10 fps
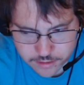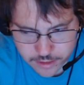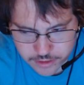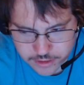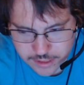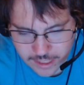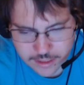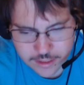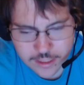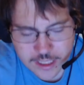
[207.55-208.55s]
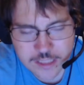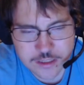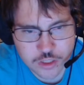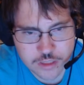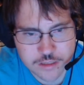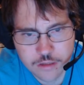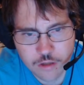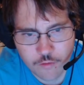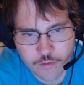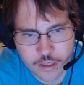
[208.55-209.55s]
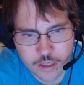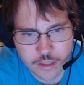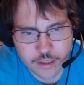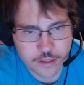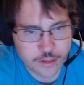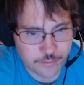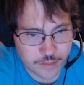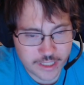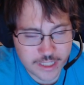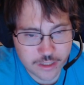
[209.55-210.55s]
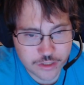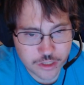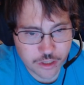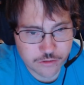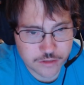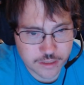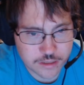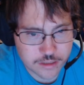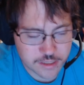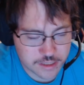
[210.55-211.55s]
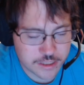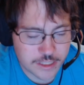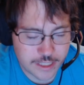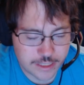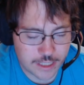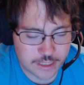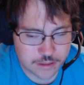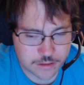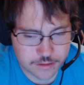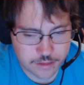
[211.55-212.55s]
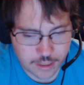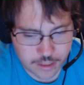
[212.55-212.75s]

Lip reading: It's just over the millennia or so since then, it has it